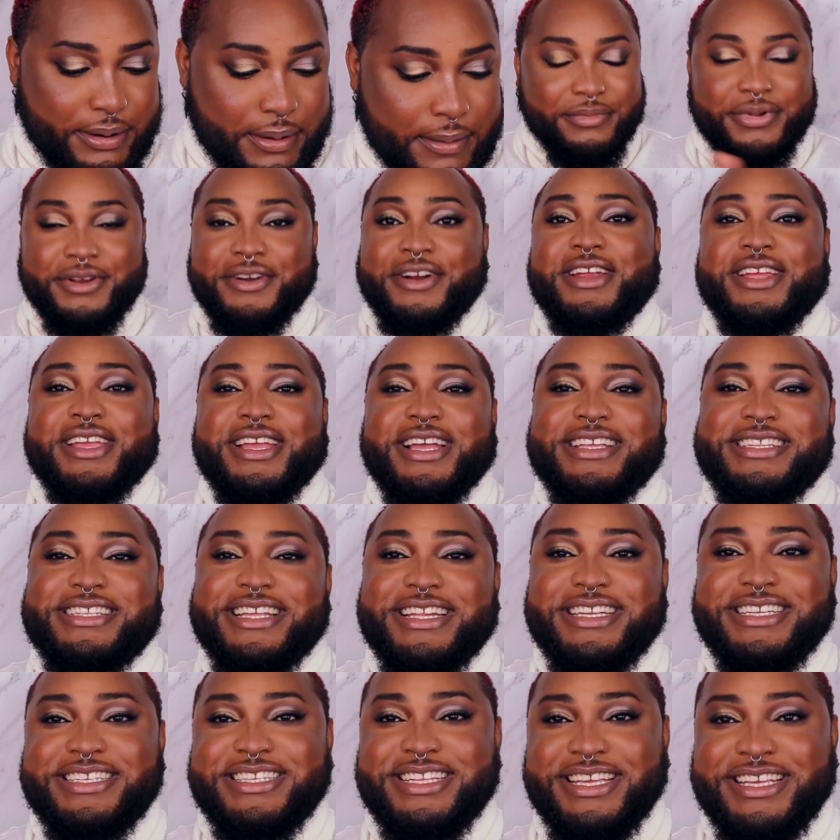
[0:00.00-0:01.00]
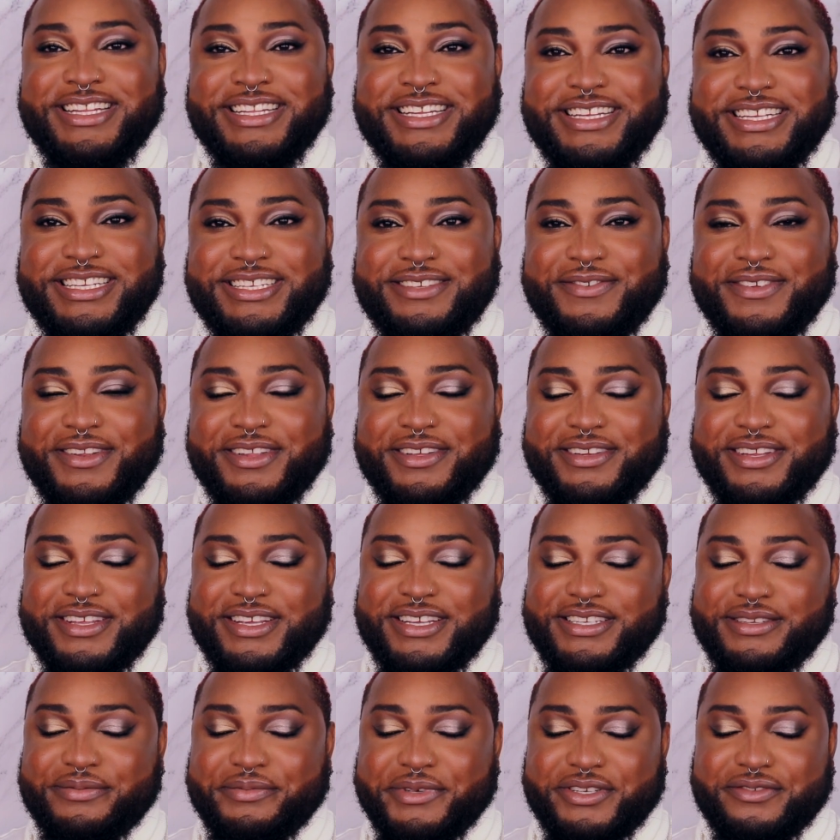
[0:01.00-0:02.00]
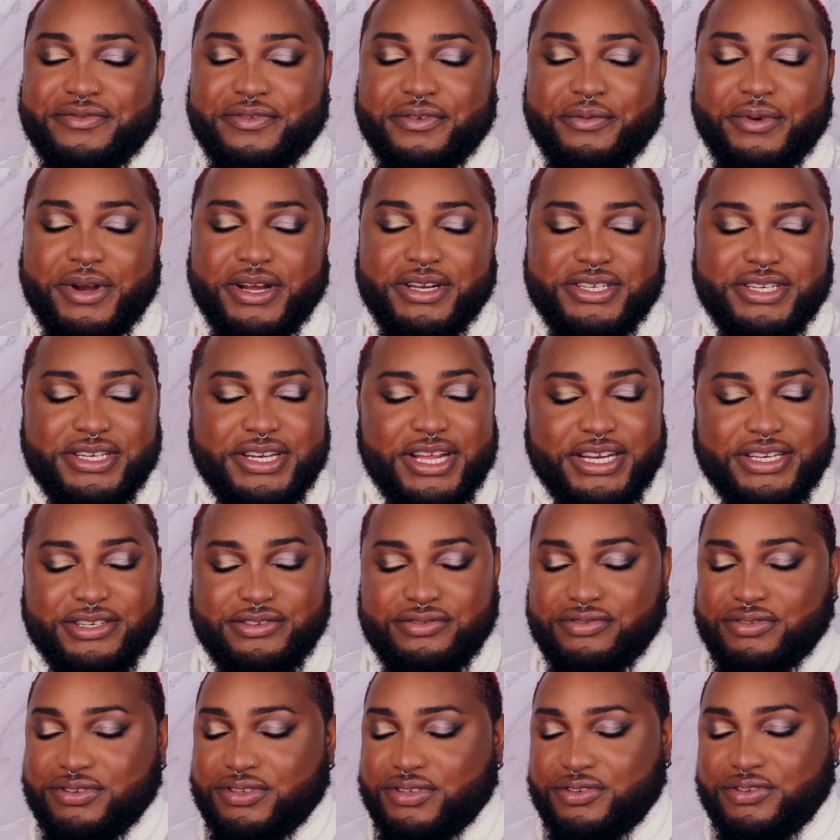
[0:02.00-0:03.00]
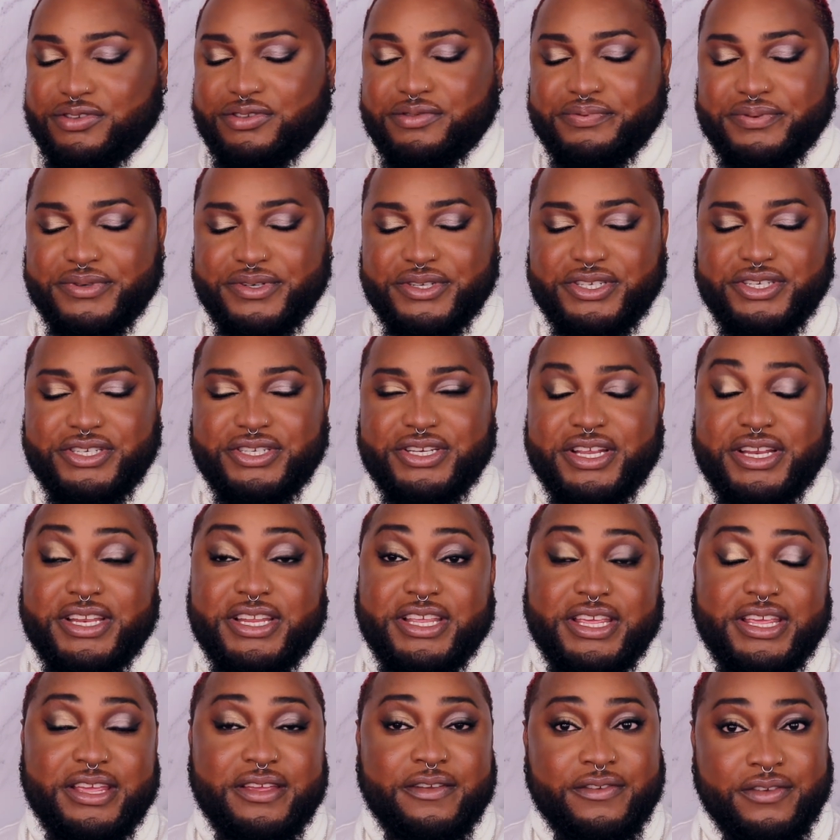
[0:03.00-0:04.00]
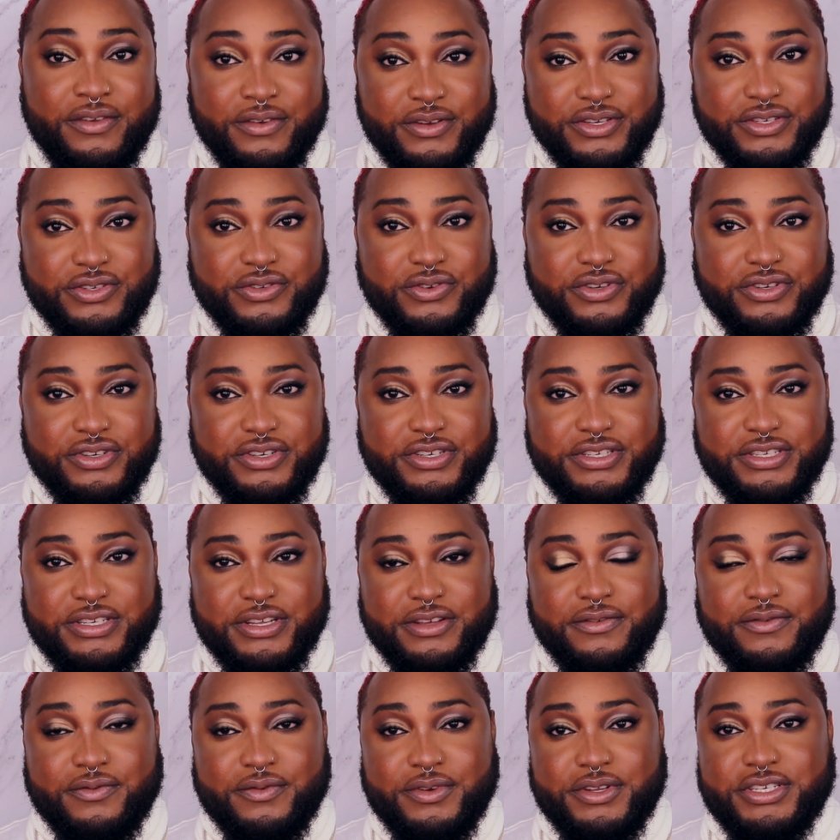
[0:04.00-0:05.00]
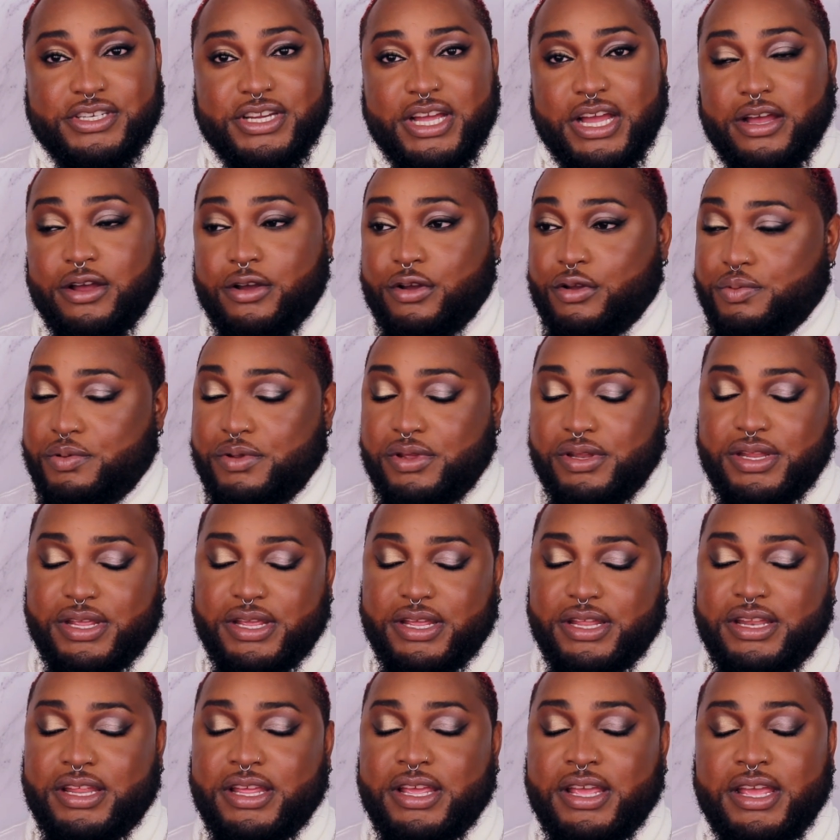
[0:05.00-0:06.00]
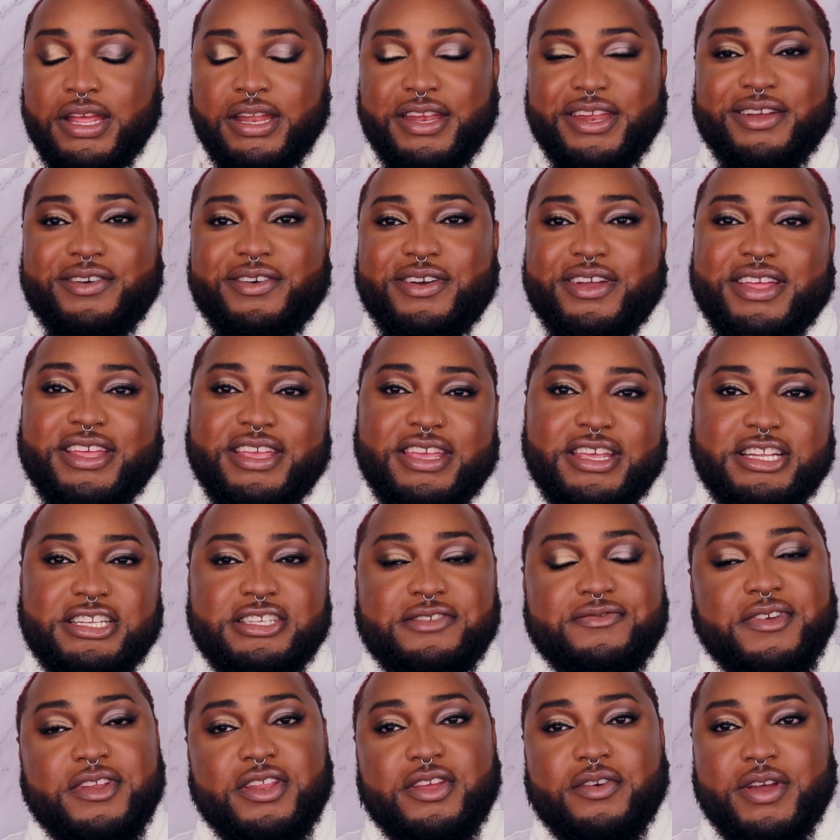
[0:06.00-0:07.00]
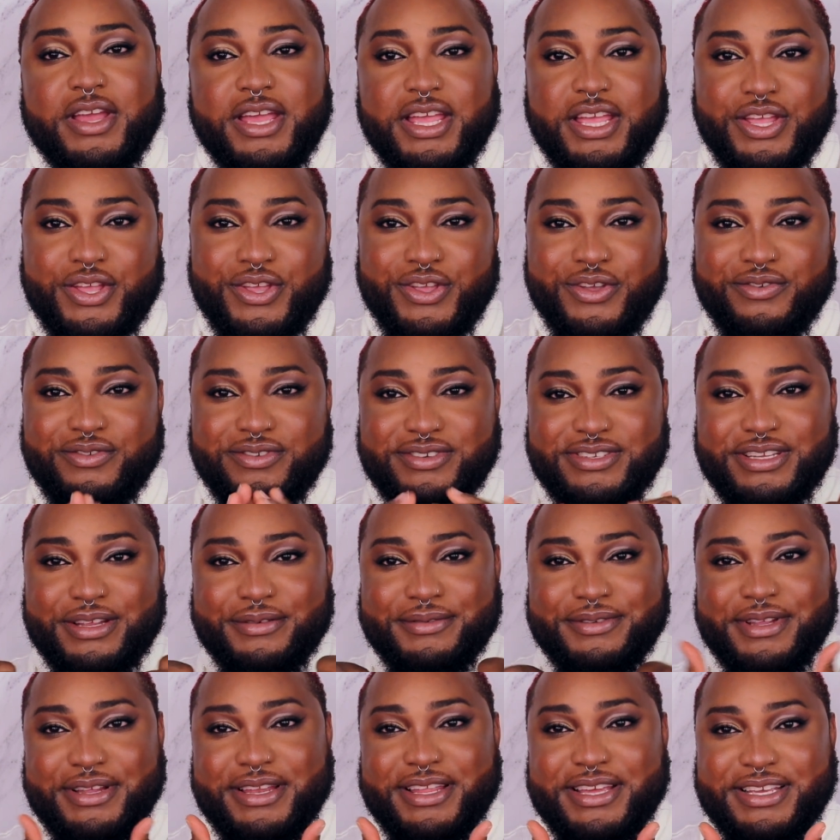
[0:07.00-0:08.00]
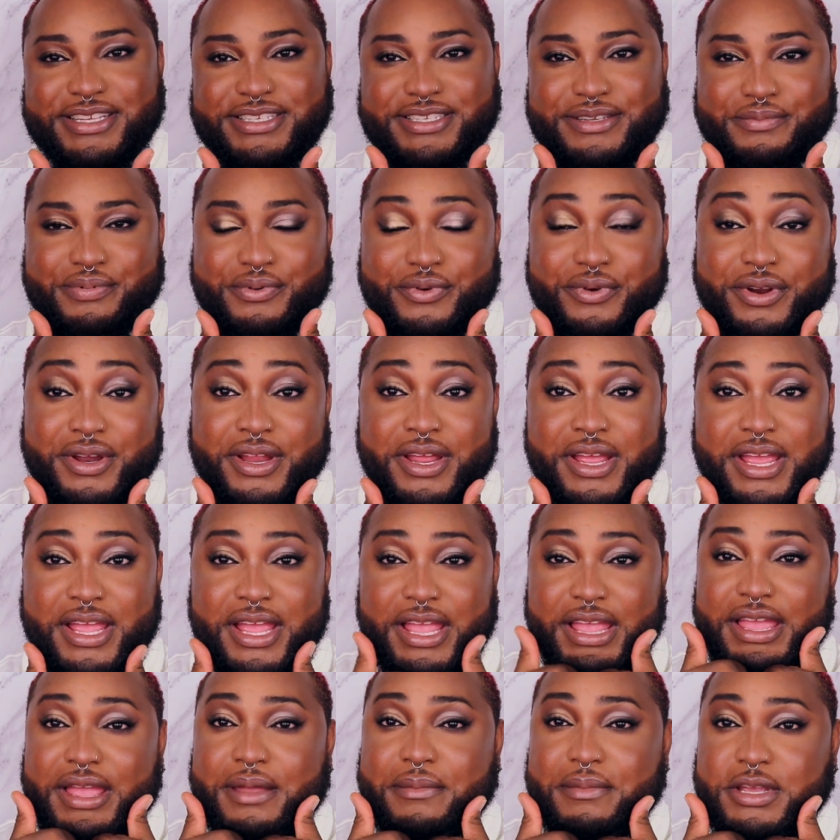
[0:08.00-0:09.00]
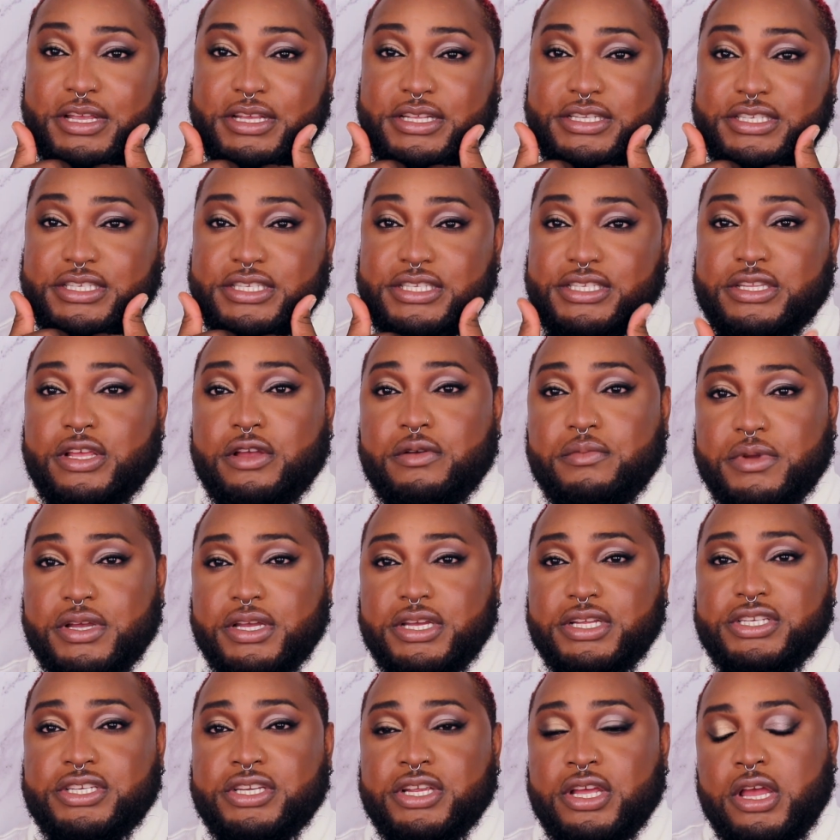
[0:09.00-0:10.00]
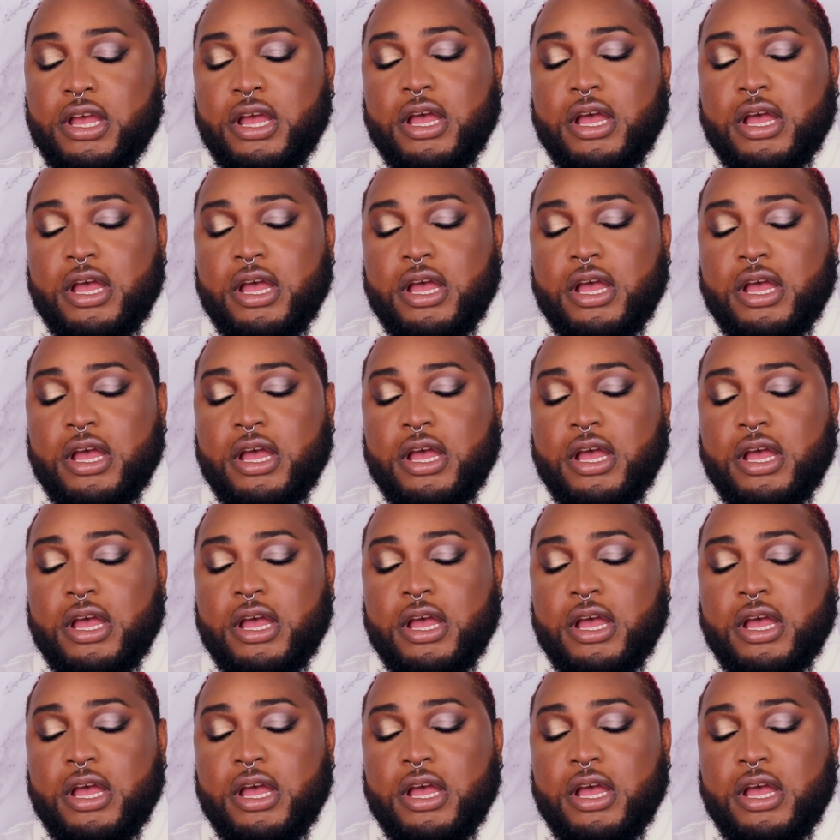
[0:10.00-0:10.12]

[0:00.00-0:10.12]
But all right, you guys, that is the end of this video. Thank you so much for watching. I truly do appreciate it. If you enjoyed yourself, which I hope you did, then go ahead and give this video a huge thumbs up like and support. It means so much.